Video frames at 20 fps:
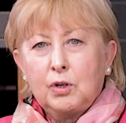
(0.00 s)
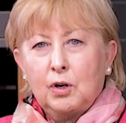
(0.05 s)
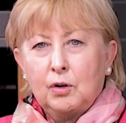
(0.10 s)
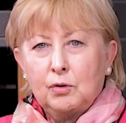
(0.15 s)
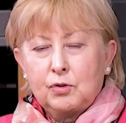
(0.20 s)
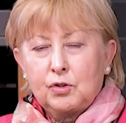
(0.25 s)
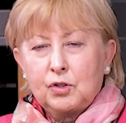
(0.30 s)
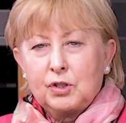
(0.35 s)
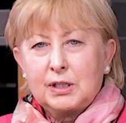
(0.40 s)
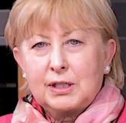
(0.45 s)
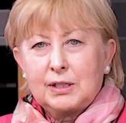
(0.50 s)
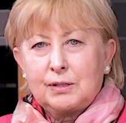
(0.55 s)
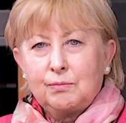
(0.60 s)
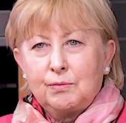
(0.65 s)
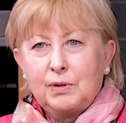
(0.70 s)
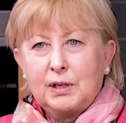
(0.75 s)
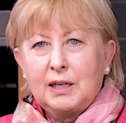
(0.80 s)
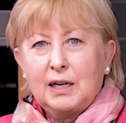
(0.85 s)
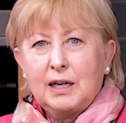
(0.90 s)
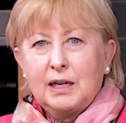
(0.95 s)
cultures,
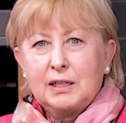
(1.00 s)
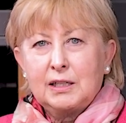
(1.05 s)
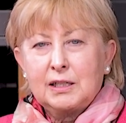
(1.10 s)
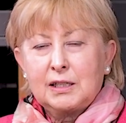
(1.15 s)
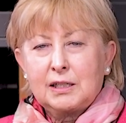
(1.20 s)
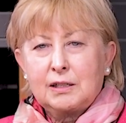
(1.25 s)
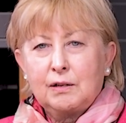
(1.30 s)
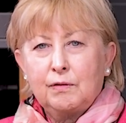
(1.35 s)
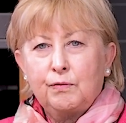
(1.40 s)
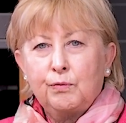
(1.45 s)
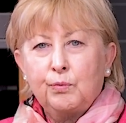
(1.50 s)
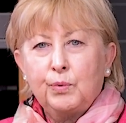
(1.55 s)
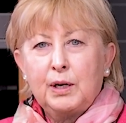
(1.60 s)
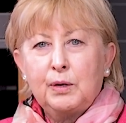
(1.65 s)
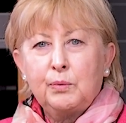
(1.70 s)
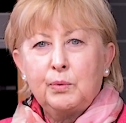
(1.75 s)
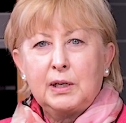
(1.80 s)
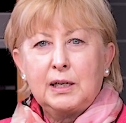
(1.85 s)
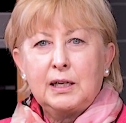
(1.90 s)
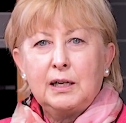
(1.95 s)
regardless of
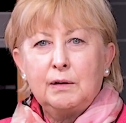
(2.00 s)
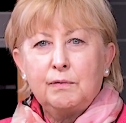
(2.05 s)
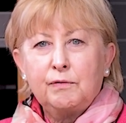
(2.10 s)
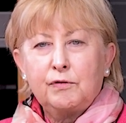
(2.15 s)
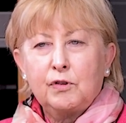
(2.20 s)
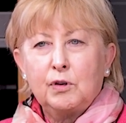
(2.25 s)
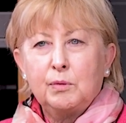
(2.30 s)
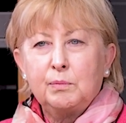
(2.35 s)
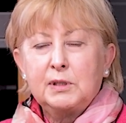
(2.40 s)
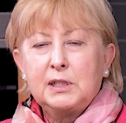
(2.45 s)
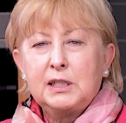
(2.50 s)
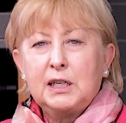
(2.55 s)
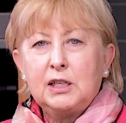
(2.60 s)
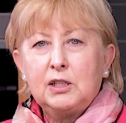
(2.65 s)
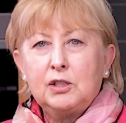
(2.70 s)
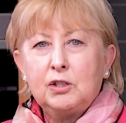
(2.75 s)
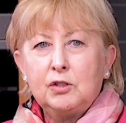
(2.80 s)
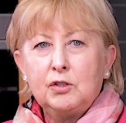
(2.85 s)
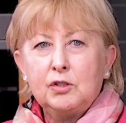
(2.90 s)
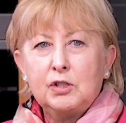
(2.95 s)
where we come from,
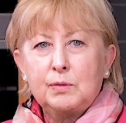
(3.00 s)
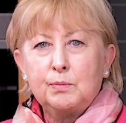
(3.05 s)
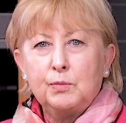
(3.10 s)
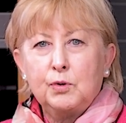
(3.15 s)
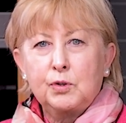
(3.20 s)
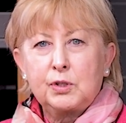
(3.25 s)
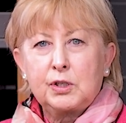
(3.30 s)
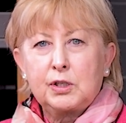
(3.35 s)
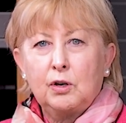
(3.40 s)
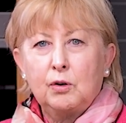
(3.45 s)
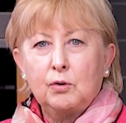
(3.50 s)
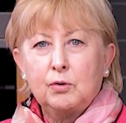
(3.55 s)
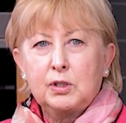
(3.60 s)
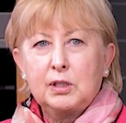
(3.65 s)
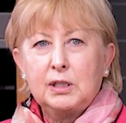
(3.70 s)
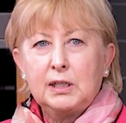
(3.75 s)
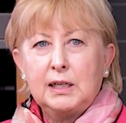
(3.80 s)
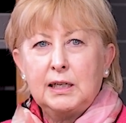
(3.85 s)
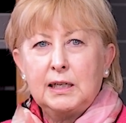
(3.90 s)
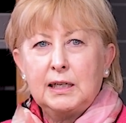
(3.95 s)
tend to use more salt
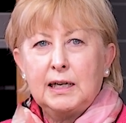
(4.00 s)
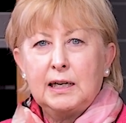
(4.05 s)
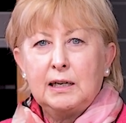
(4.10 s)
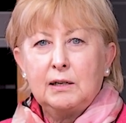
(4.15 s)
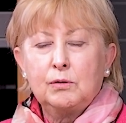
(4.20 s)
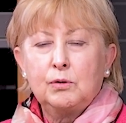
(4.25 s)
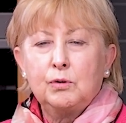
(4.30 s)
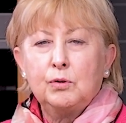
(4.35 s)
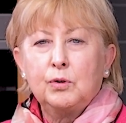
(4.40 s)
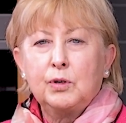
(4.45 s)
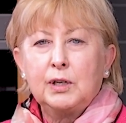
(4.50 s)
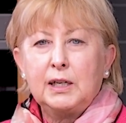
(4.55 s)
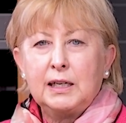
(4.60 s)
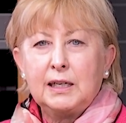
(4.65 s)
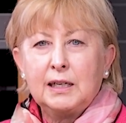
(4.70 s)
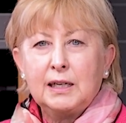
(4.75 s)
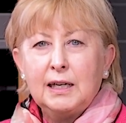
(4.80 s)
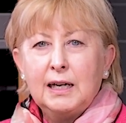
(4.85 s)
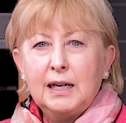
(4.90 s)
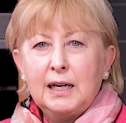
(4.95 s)
in our cooking.